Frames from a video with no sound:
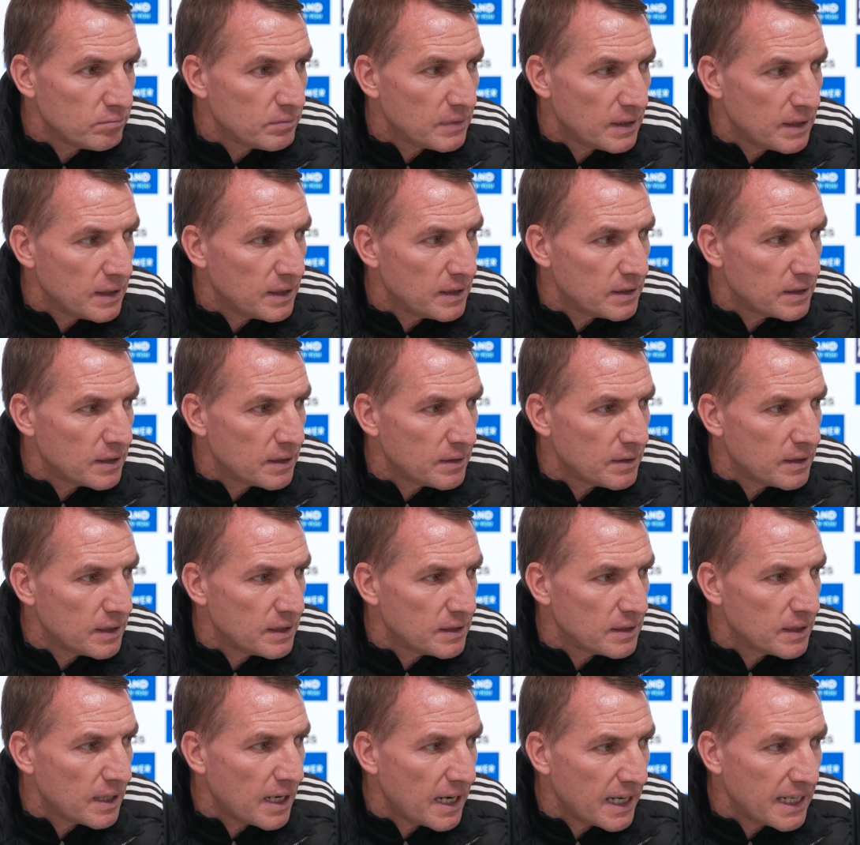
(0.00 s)

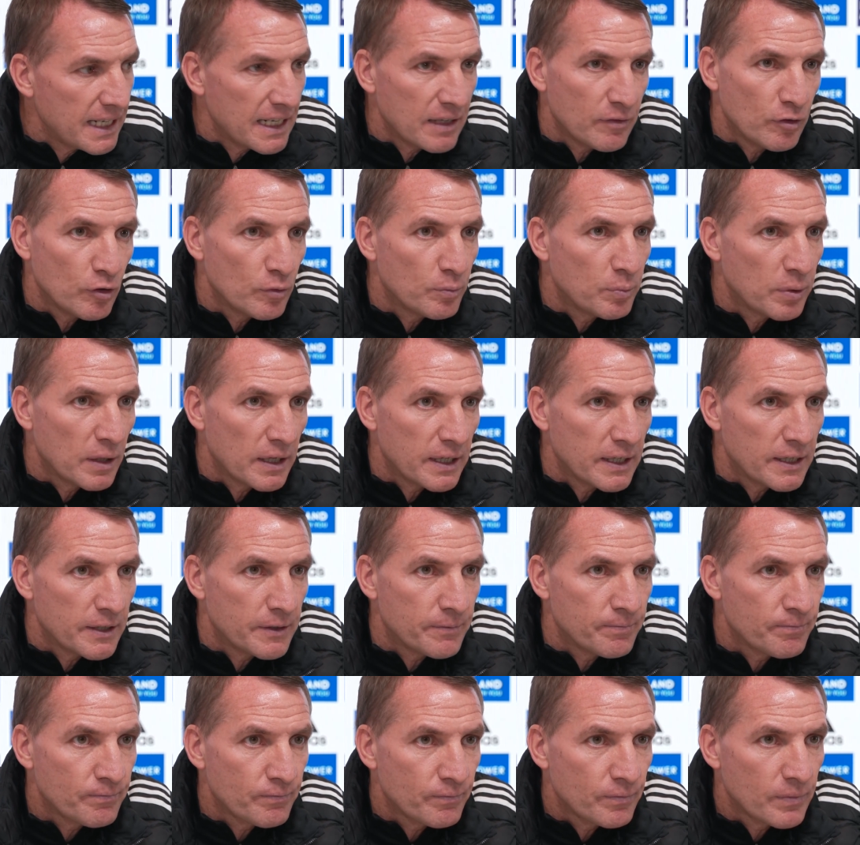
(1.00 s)
high-level player
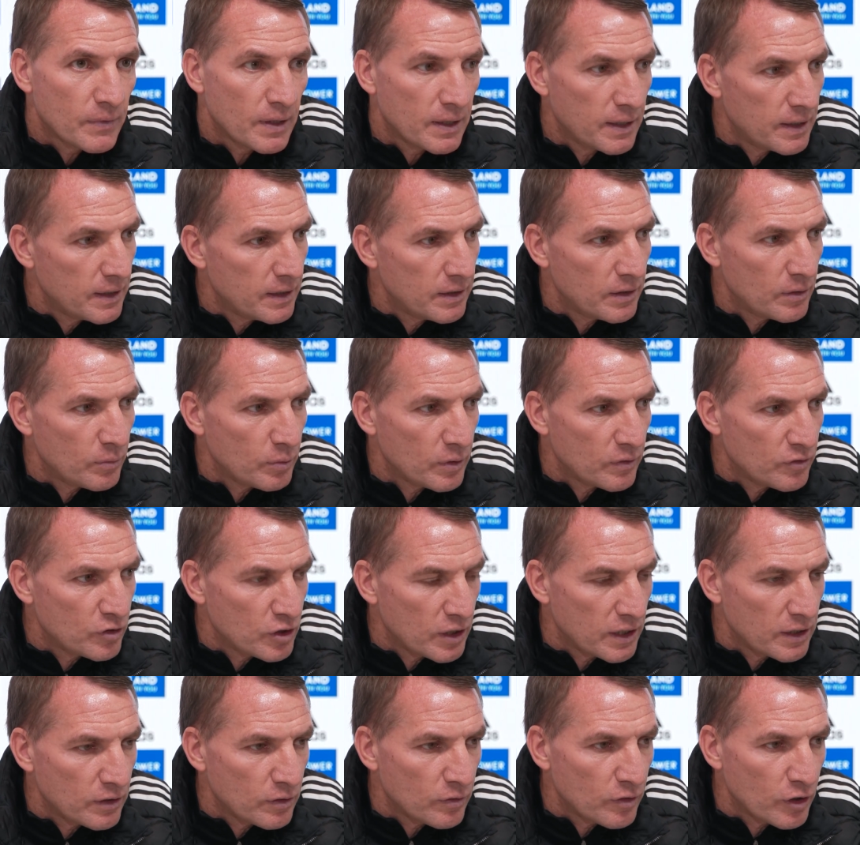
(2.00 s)
that we've
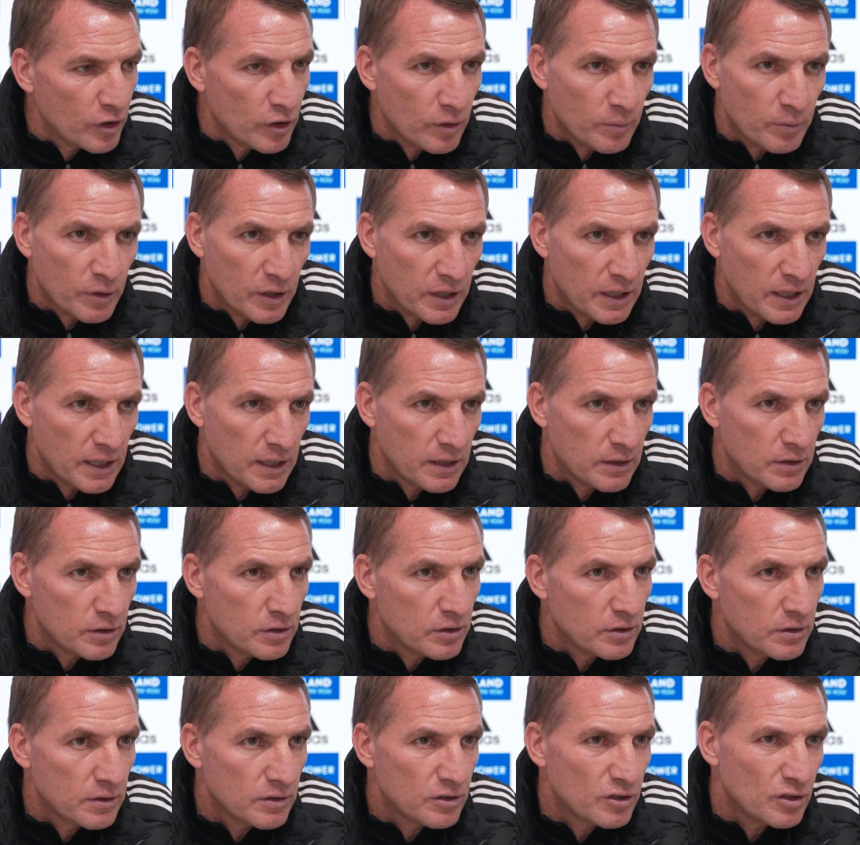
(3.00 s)
seen over a number of
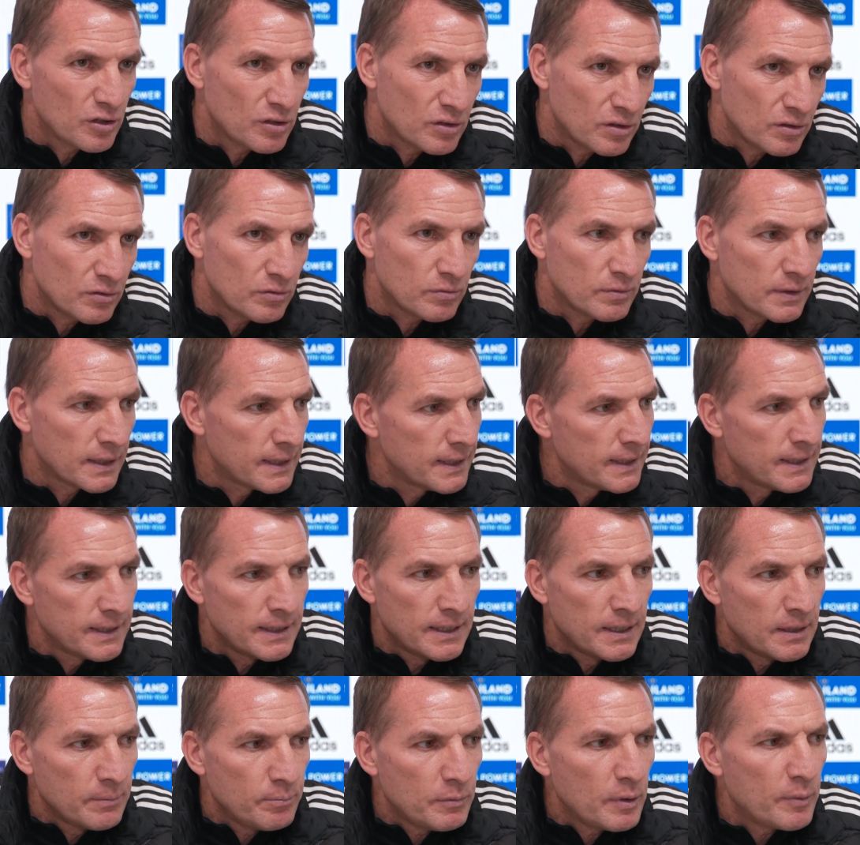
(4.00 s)
years. It's just
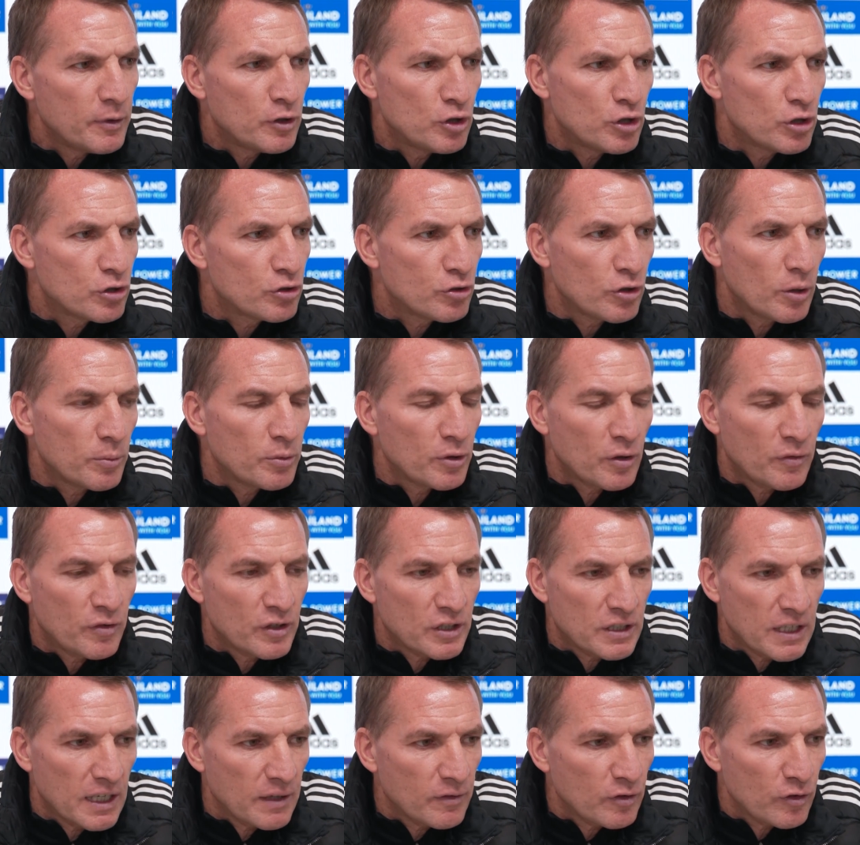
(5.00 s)
maybe just dropped off
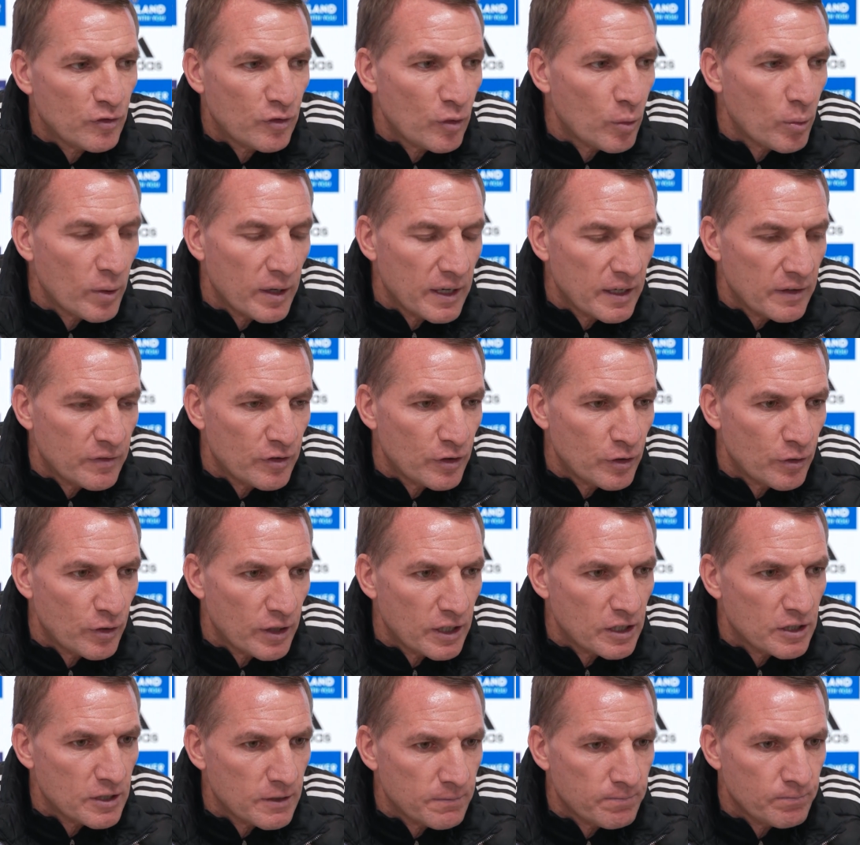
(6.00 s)
his level for whatever
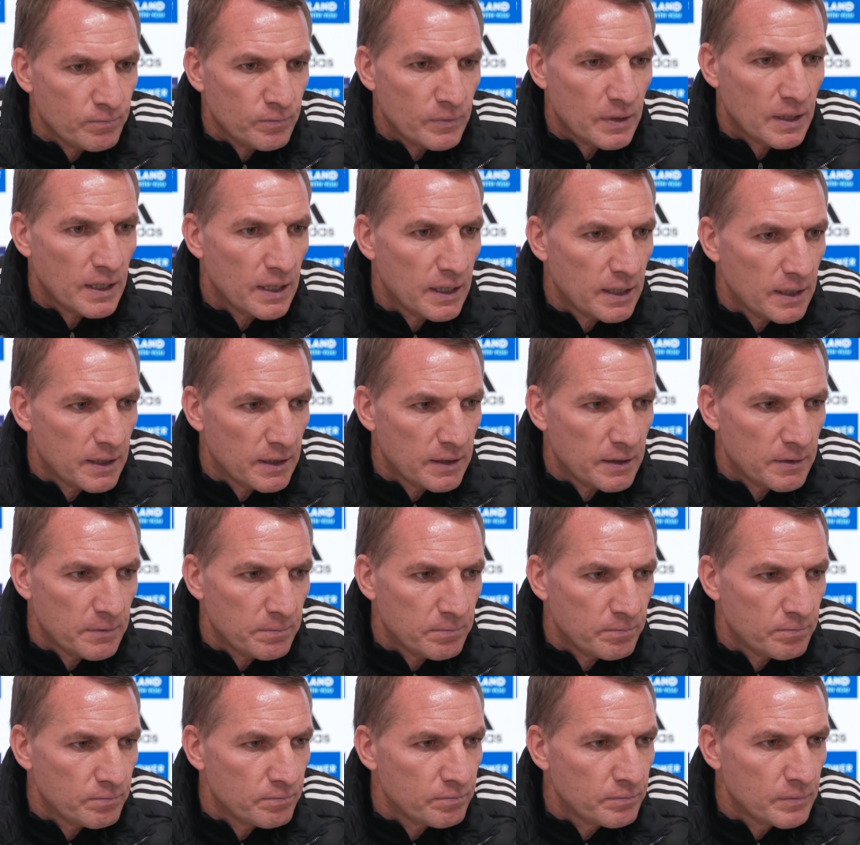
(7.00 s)

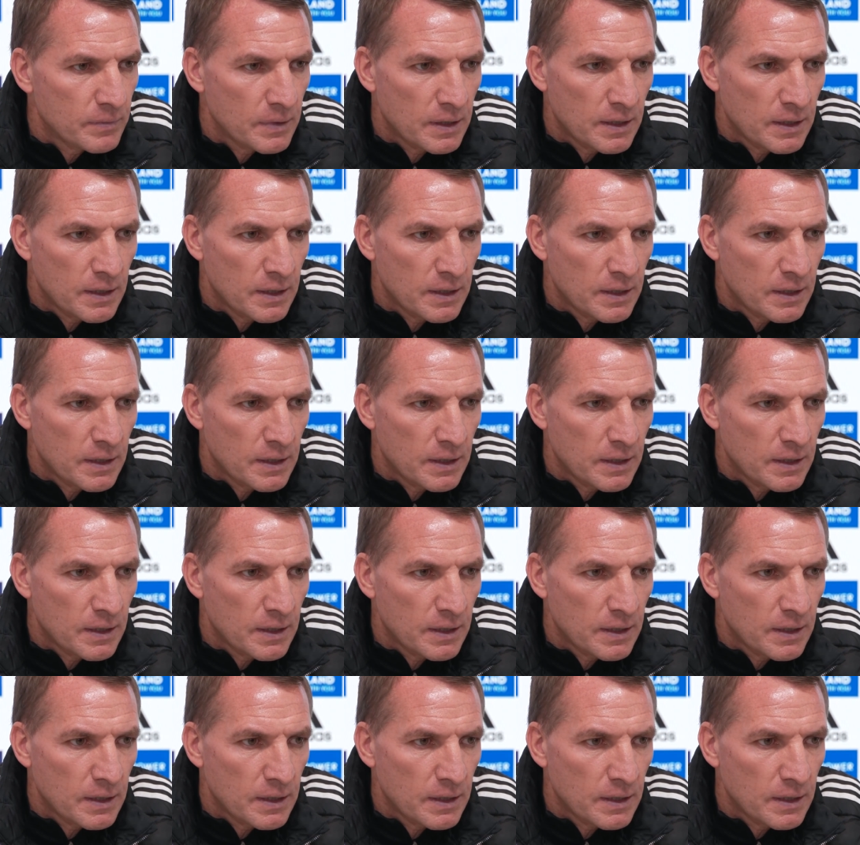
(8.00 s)
reason.